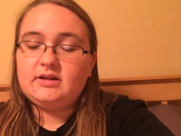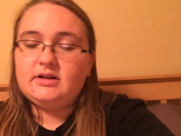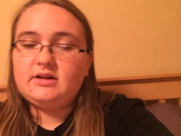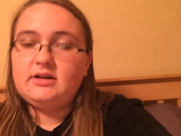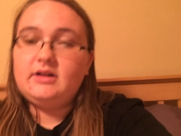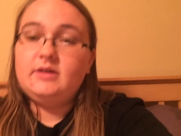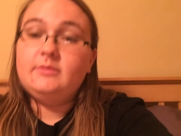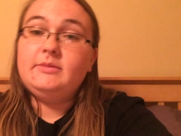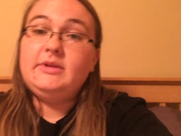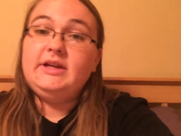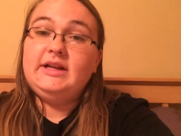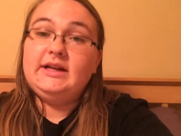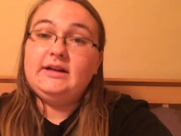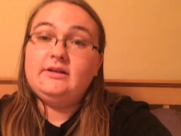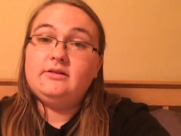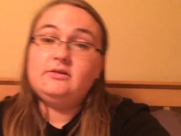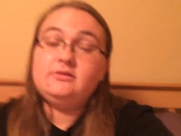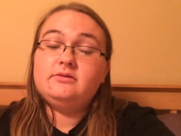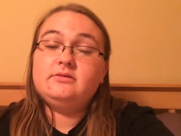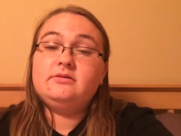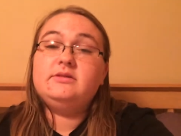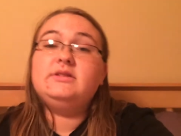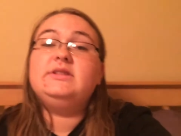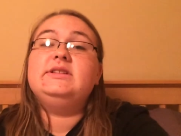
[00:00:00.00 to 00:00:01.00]
coming out
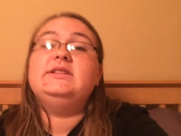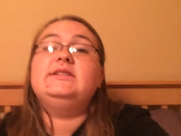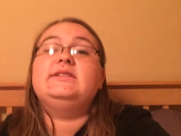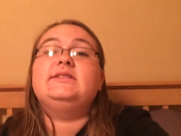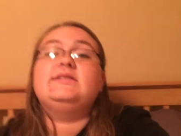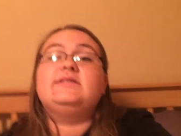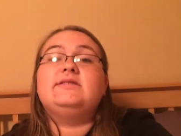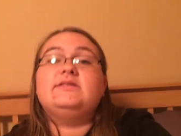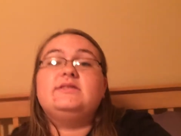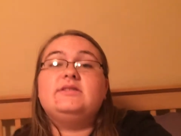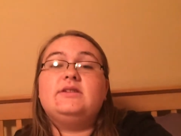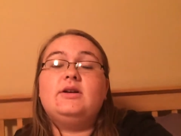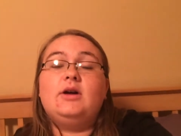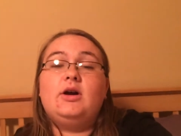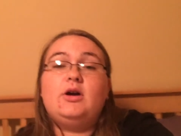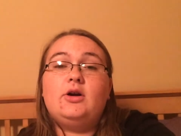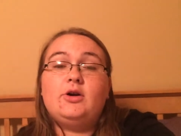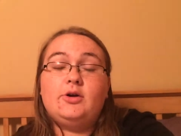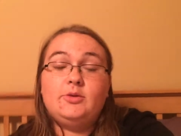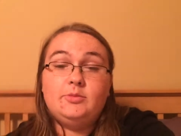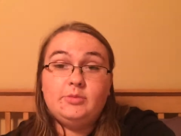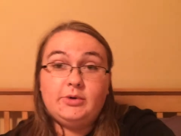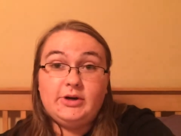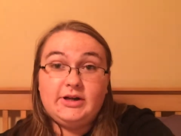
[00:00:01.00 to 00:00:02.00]
is a
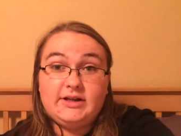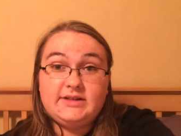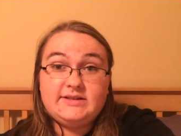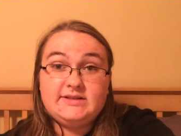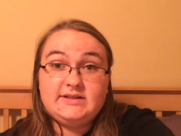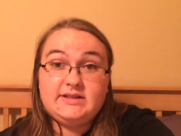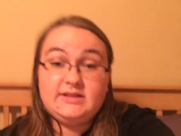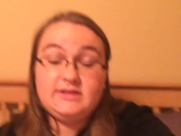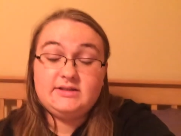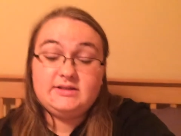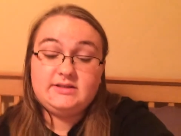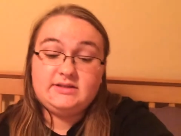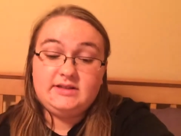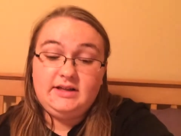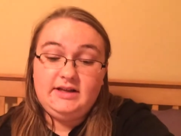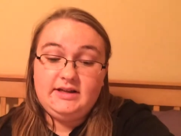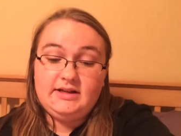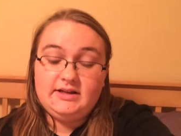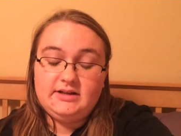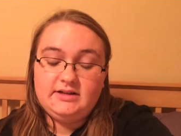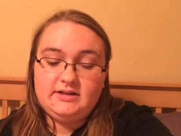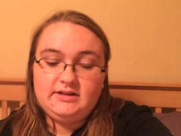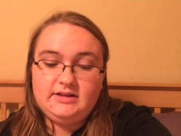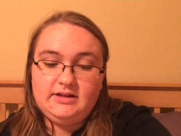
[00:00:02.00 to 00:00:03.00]
hard process and